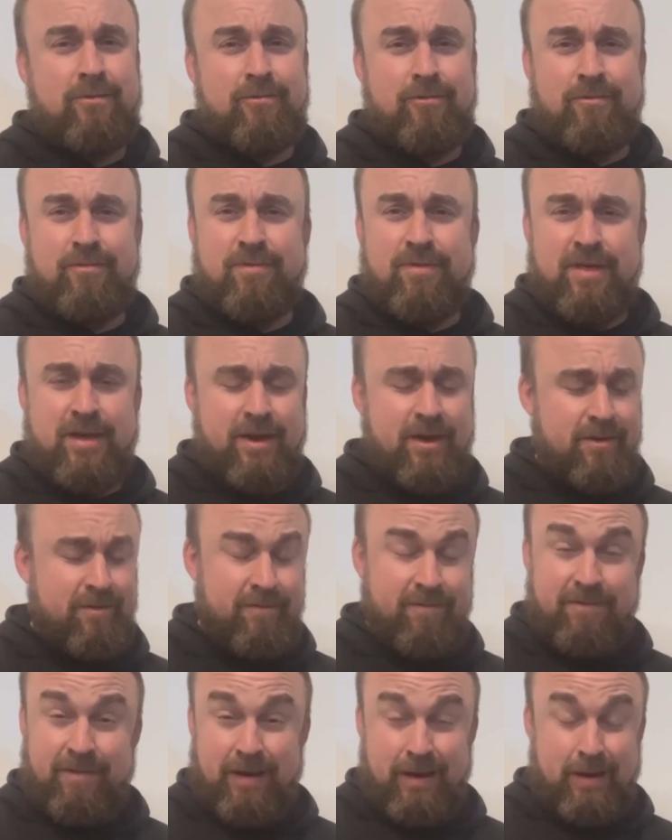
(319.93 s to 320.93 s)
through thick
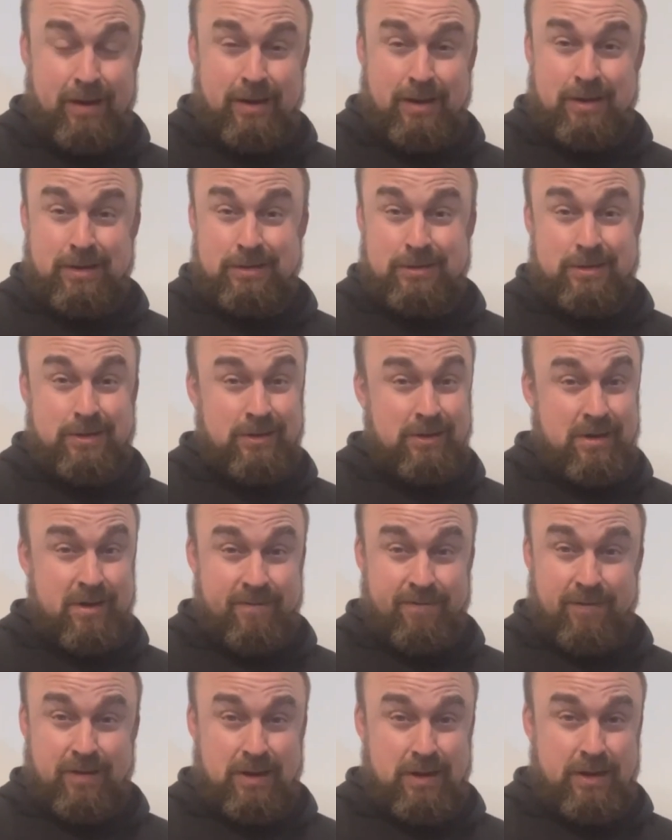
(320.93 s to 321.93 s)
and thin. It's a
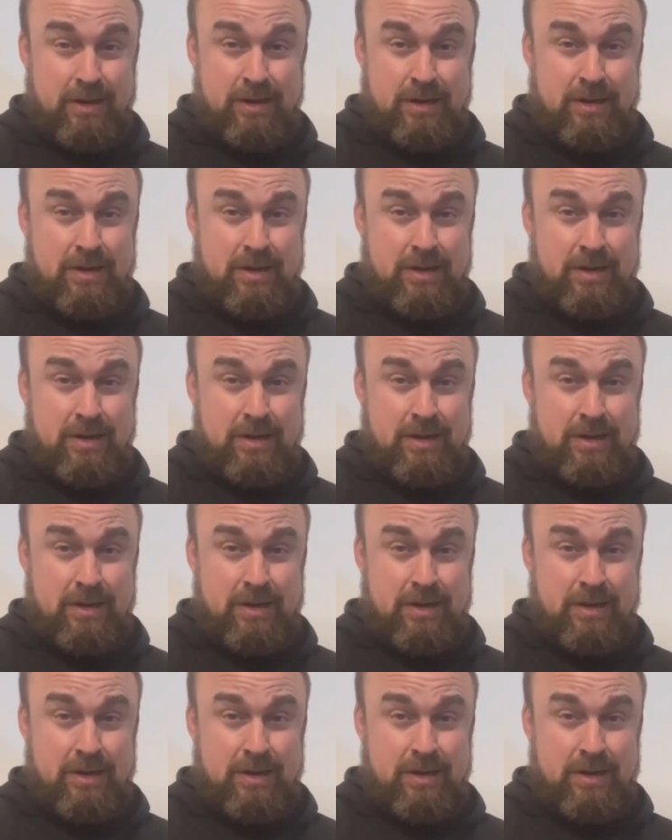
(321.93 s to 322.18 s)
lifeline.